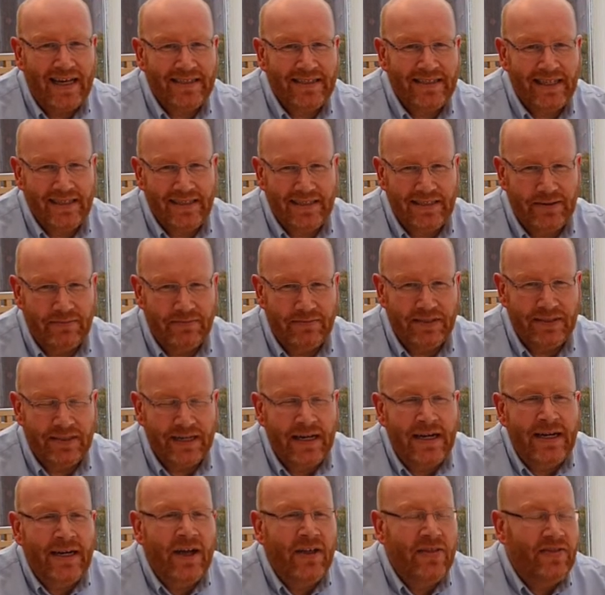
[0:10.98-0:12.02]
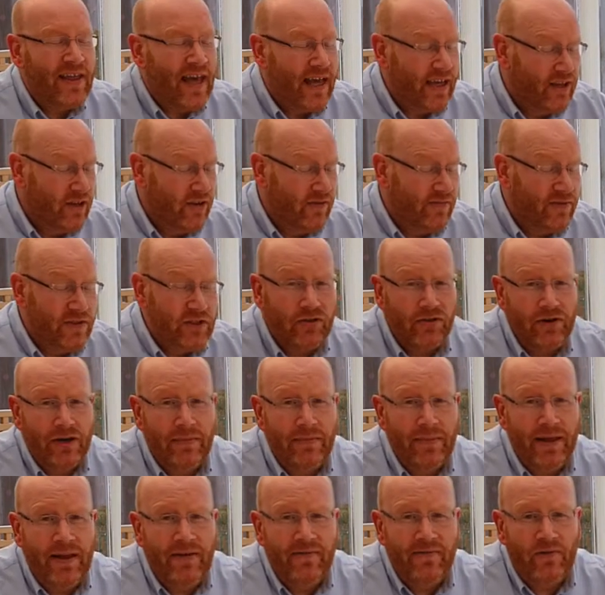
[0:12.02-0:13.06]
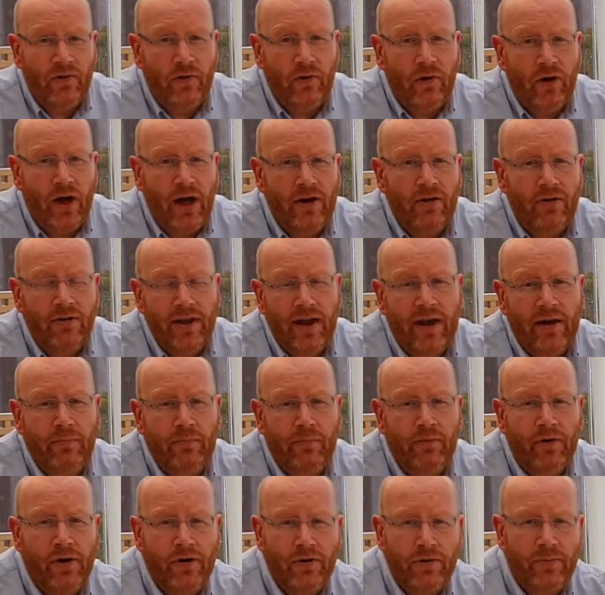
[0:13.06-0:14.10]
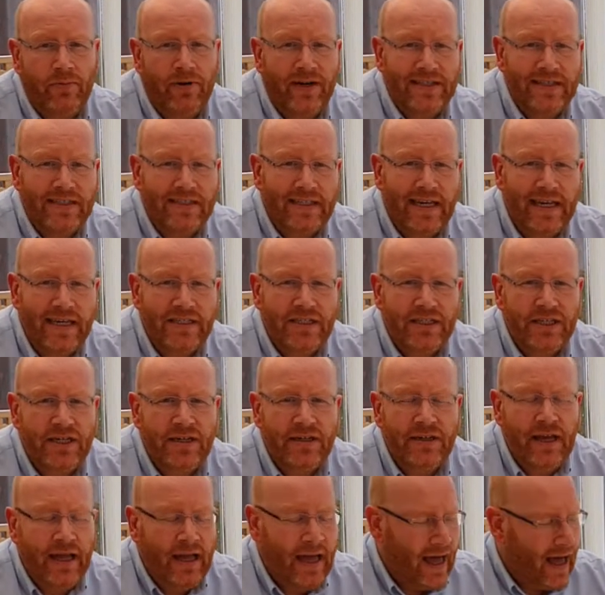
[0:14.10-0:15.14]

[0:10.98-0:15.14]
Systems. Thank you for joining me for another product presentation.